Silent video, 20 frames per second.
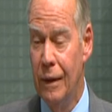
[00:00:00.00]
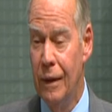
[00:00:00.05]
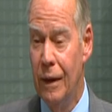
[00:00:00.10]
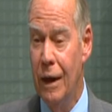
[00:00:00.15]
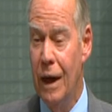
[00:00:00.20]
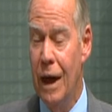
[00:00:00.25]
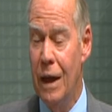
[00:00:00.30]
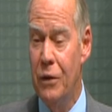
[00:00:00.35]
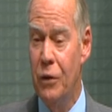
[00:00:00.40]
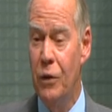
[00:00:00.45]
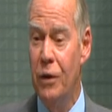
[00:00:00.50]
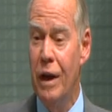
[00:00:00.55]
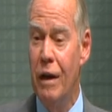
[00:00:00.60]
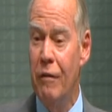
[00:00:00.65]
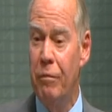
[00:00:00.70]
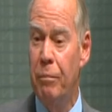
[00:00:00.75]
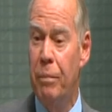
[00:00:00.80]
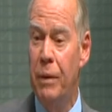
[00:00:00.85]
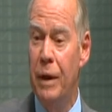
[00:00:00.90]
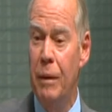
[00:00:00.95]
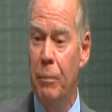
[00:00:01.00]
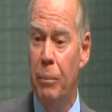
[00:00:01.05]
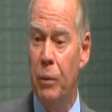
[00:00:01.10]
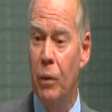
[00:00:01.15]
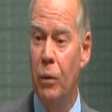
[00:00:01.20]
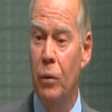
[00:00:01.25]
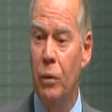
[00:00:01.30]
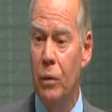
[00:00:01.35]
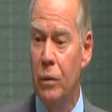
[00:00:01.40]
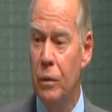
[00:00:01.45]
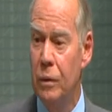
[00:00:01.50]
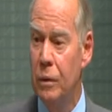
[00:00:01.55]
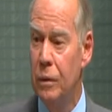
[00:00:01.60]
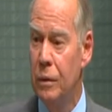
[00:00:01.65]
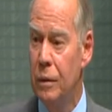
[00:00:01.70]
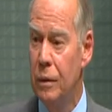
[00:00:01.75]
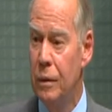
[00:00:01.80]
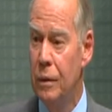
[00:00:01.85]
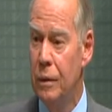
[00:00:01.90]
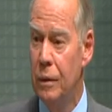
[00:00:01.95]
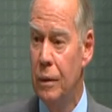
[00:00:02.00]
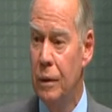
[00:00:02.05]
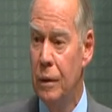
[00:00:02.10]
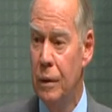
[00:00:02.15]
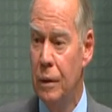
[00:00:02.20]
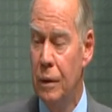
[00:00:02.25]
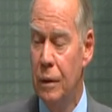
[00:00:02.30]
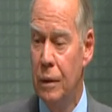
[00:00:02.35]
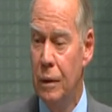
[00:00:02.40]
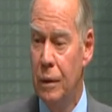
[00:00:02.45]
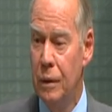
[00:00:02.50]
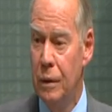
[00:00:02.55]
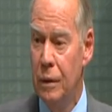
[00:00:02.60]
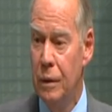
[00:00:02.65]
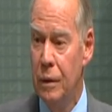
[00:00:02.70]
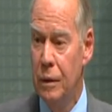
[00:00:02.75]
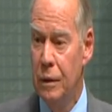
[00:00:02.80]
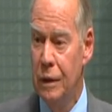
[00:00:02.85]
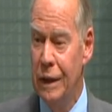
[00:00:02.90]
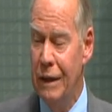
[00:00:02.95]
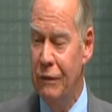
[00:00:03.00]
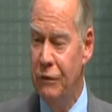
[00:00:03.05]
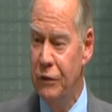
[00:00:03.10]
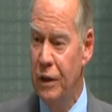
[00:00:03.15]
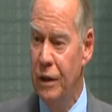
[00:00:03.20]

Are there enough people left